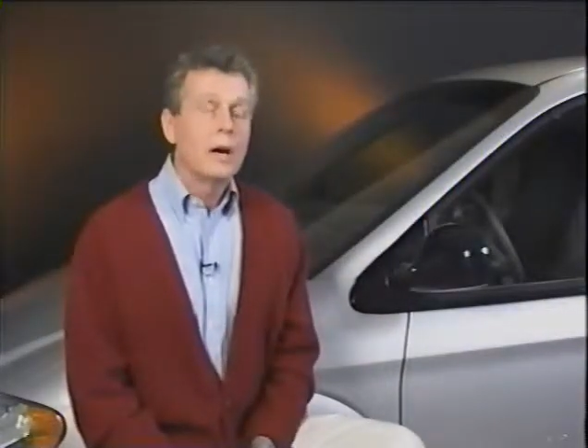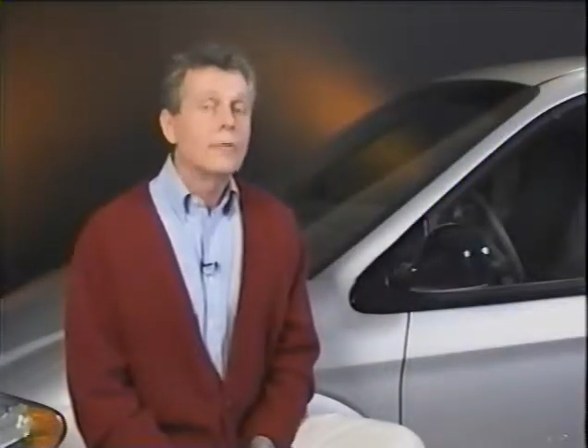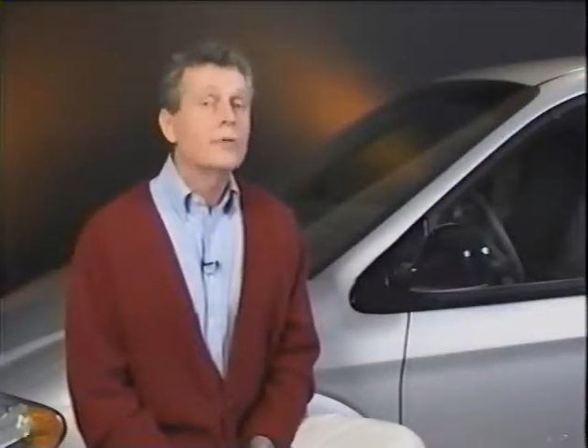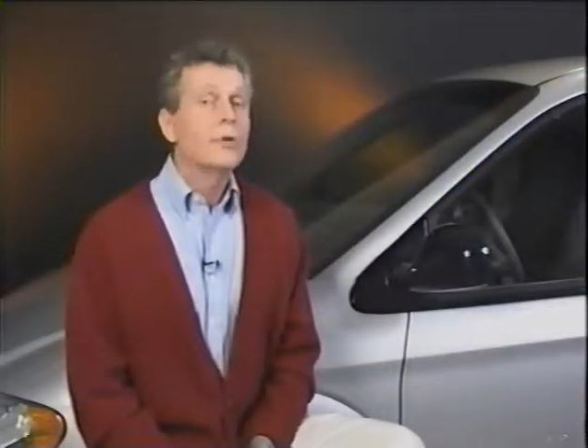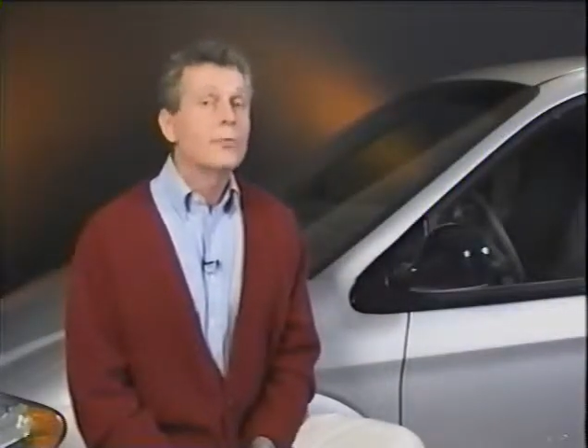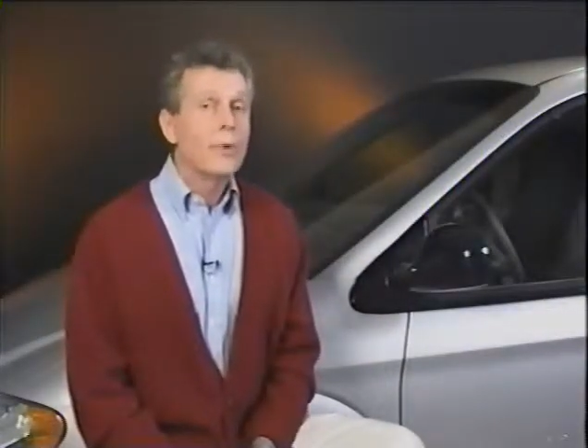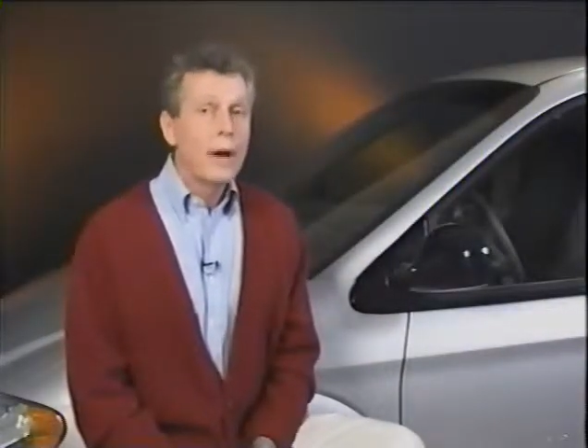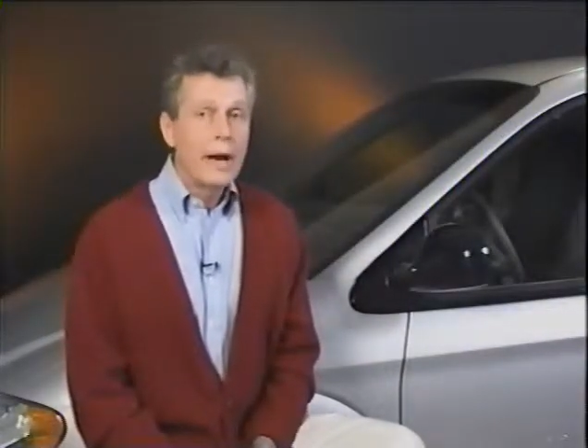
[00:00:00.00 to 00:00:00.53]

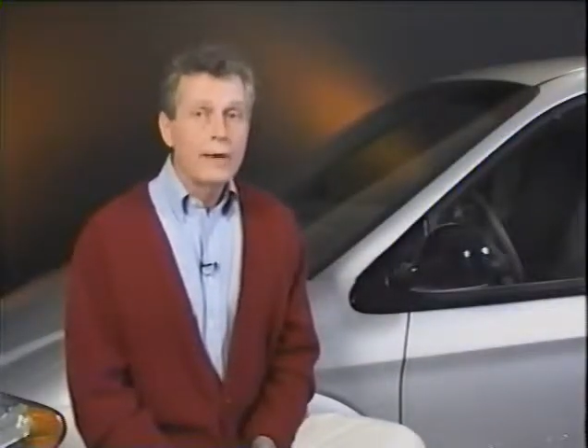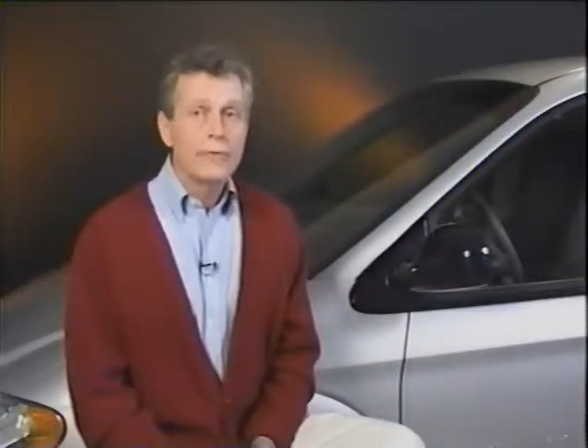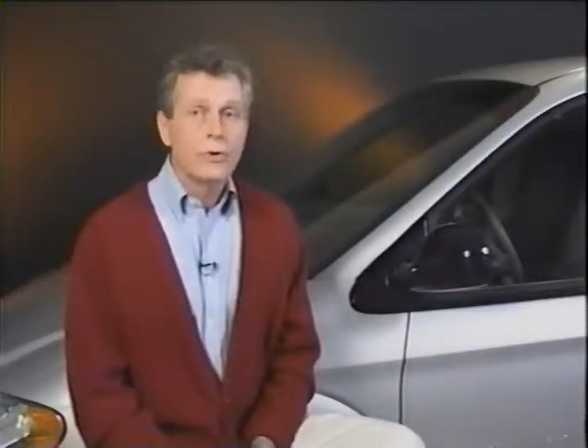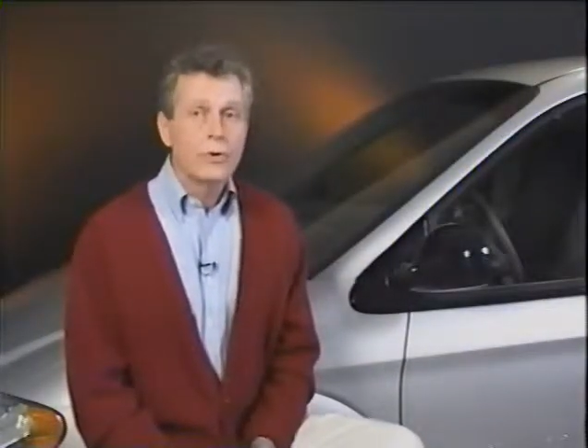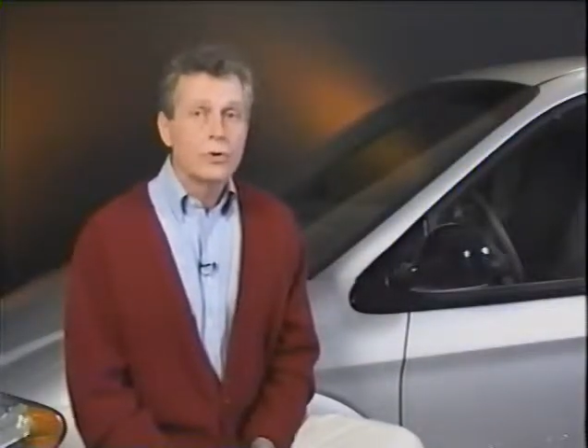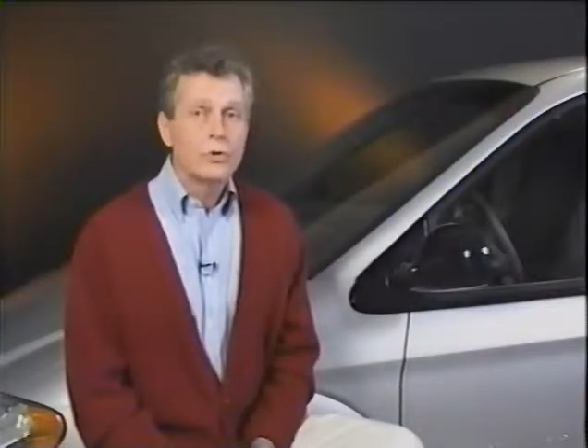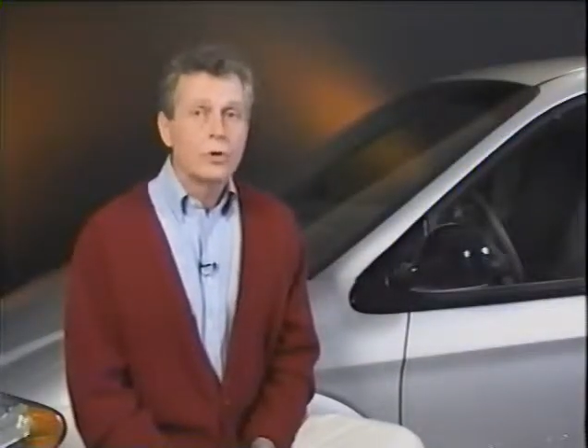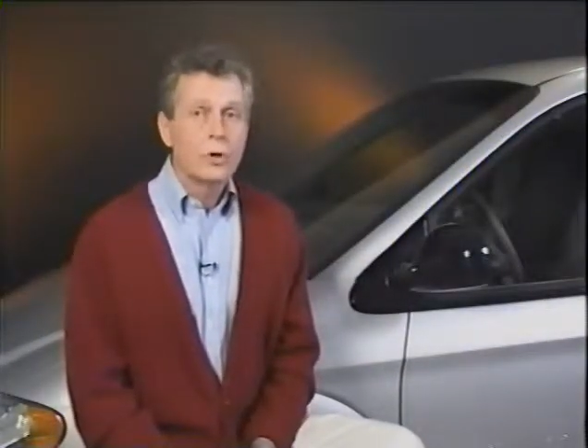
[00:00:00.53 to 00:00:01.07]
of the
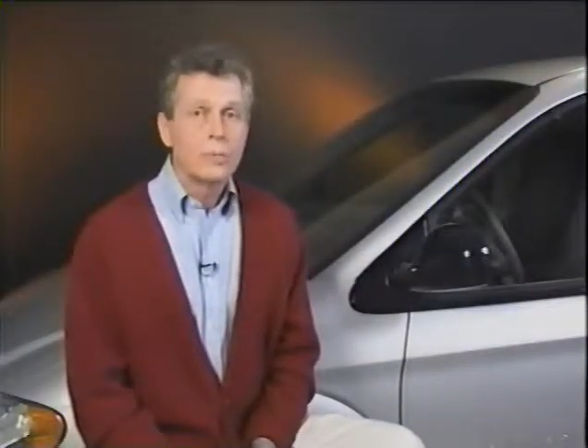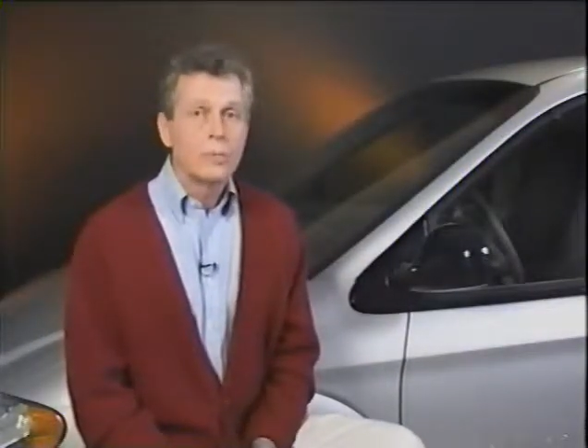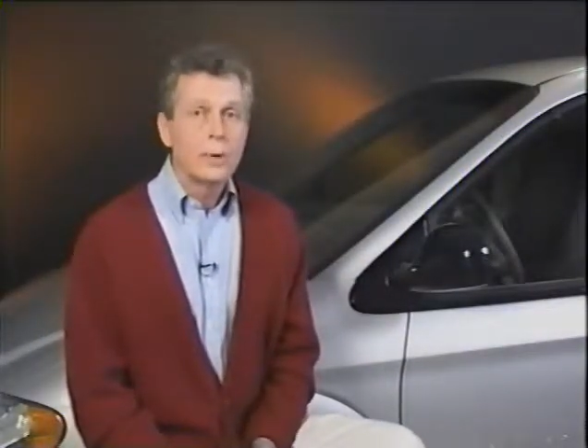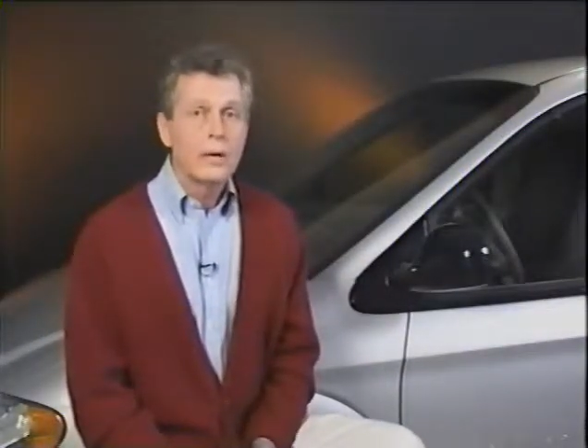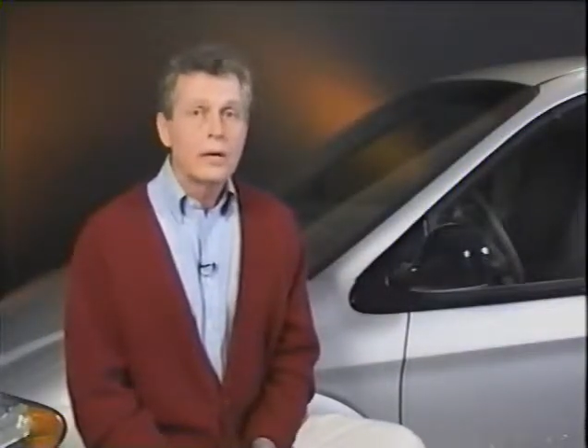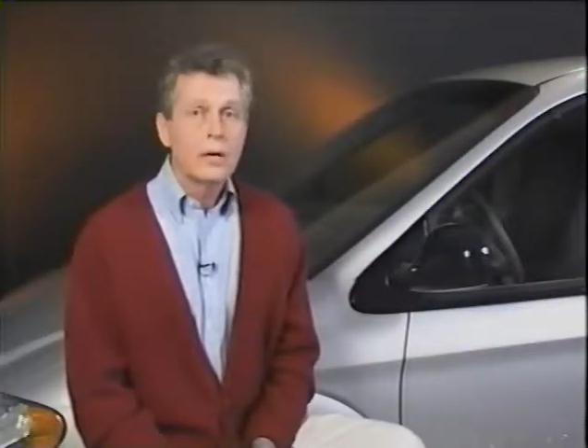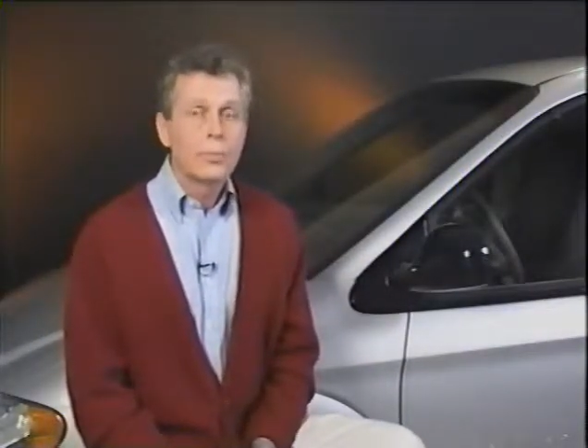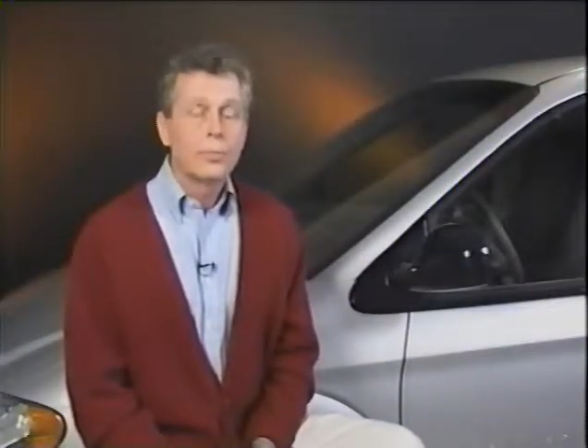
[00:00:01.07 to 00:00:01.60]
driver to
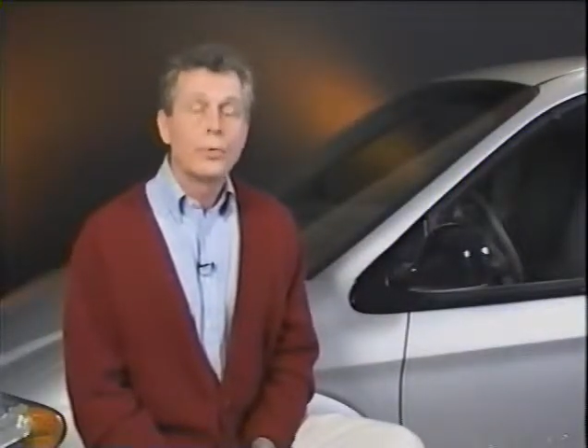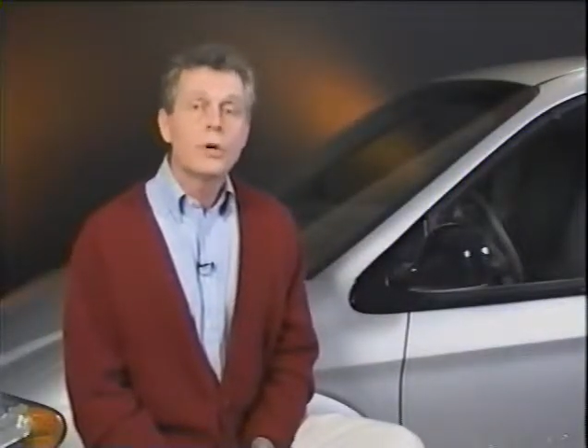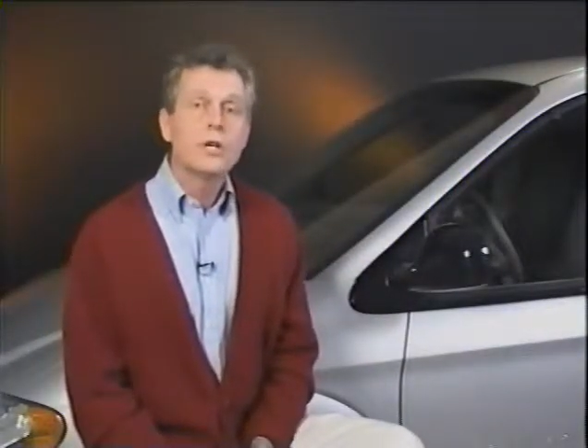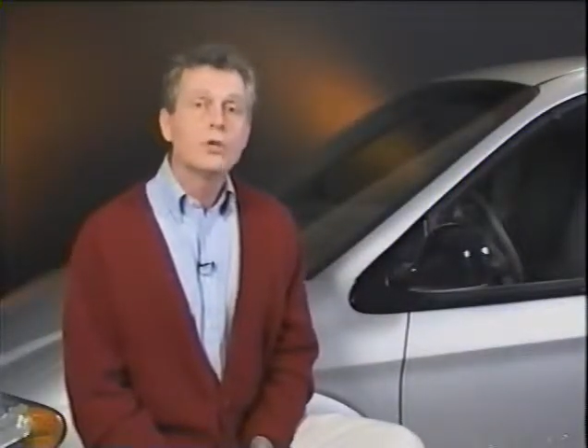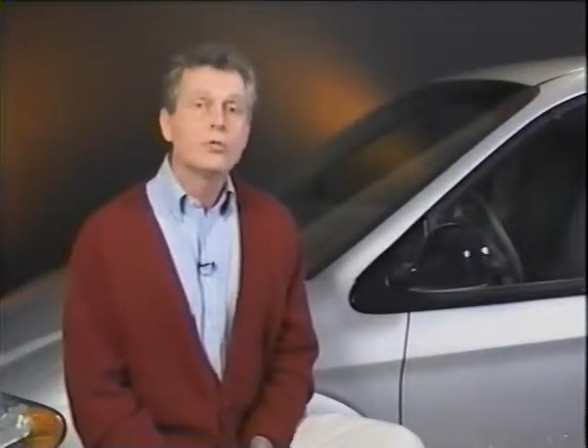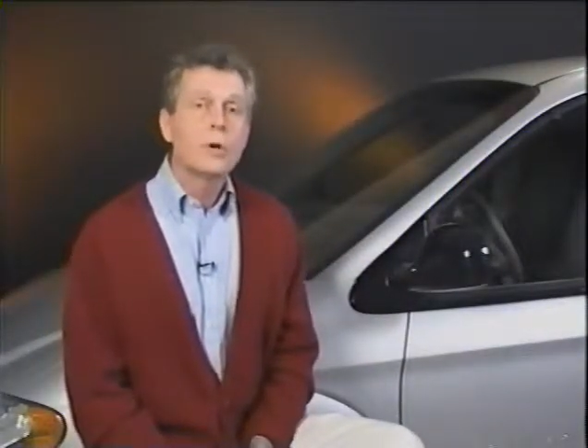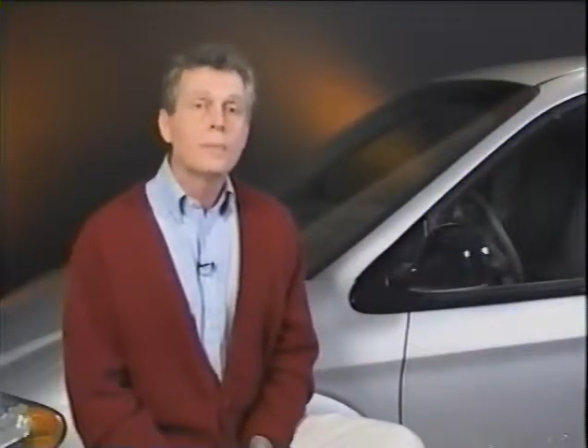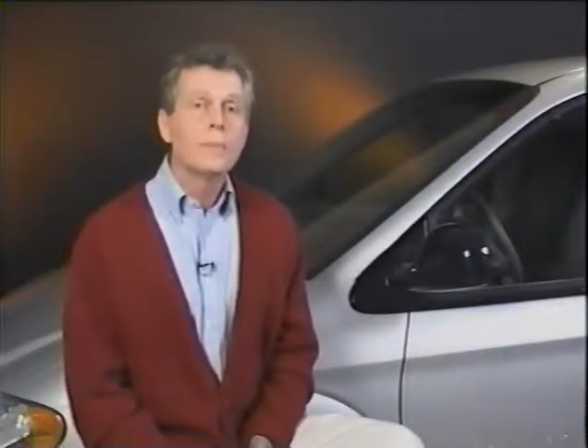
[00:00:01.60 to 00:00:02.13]
complete a
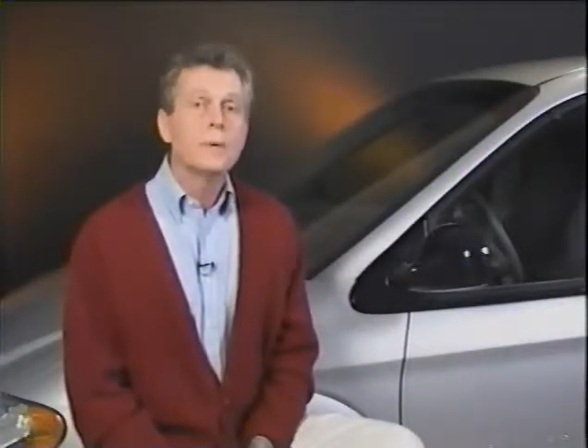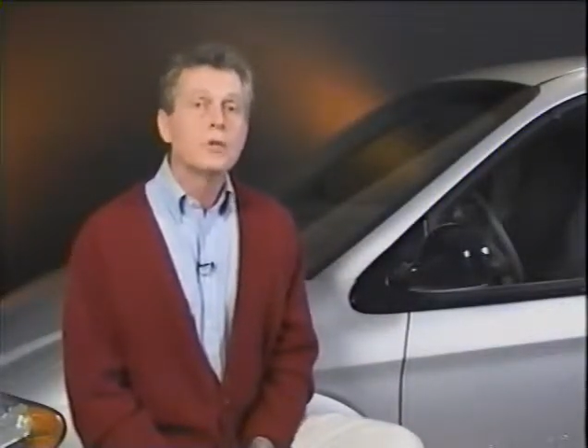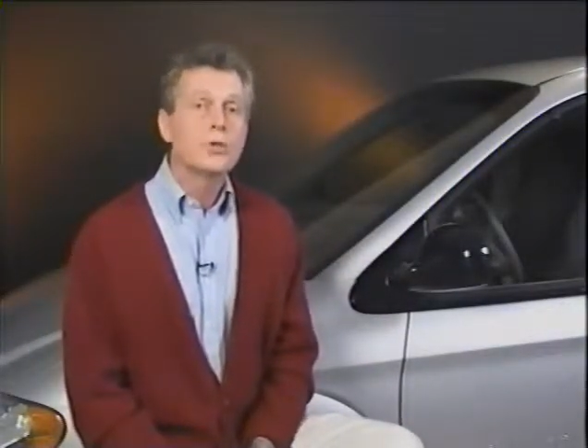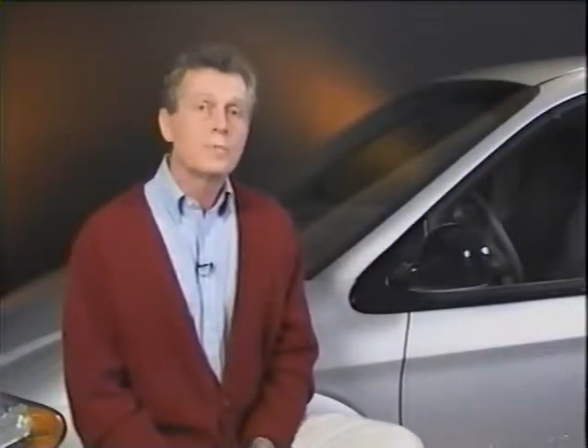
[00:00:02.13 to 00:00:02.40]
pre-trip